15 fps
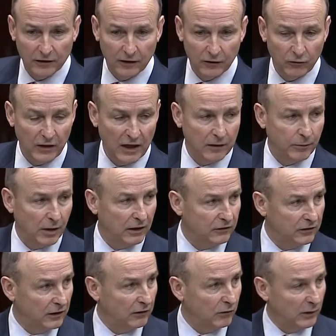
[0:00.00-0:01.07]
and the
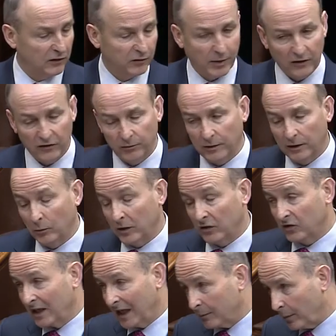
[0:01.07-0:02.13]
realpolitik of what's possible and
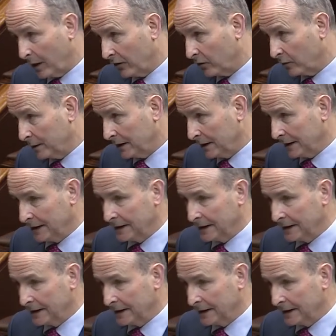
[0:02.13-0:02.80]
what's not possible,